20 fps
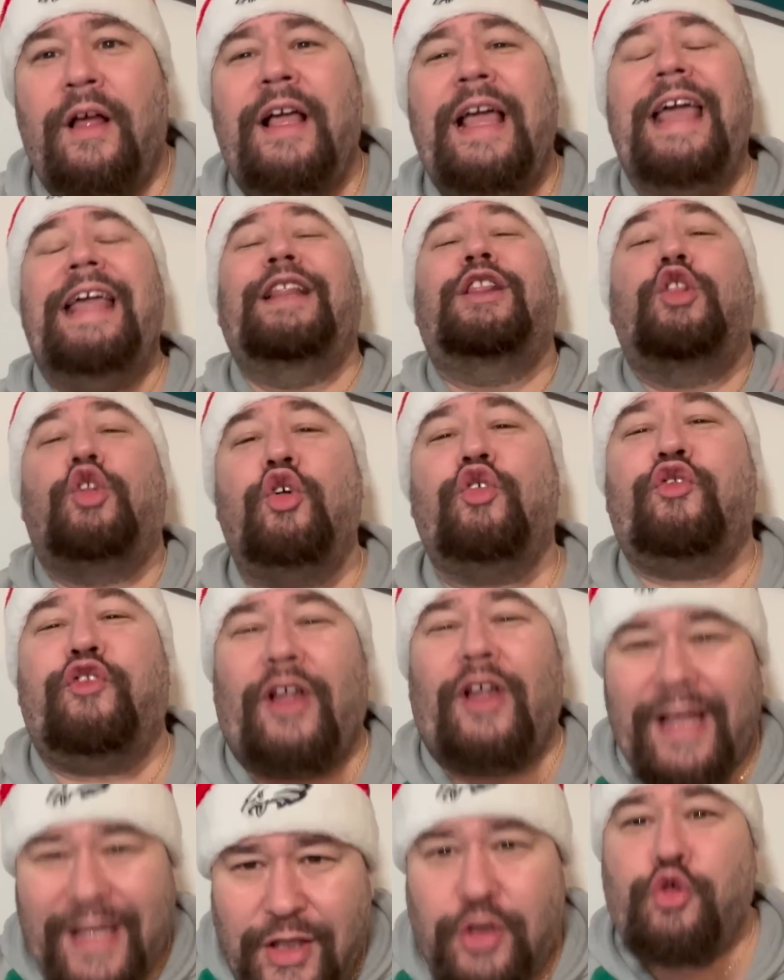it looks
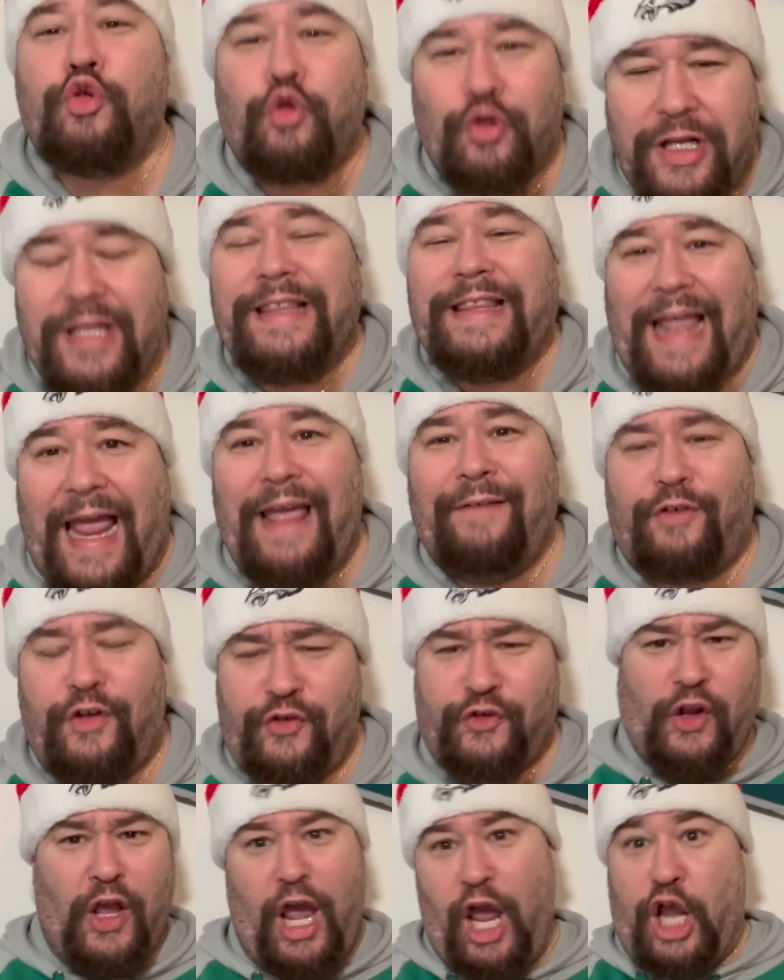like Jordan
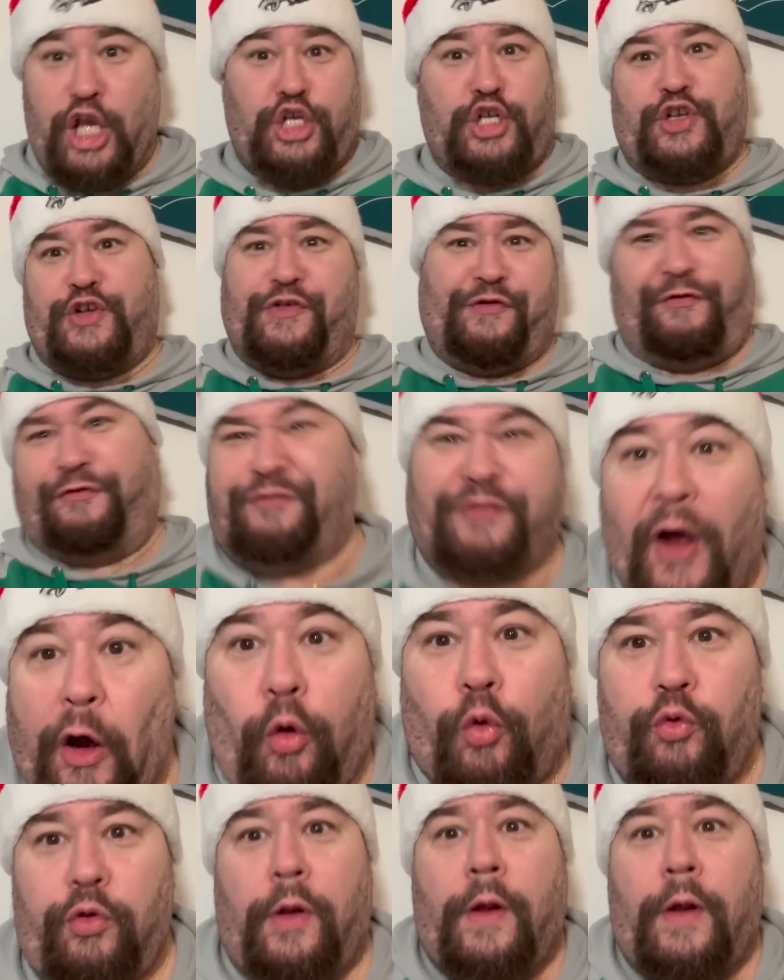Davis is svelte.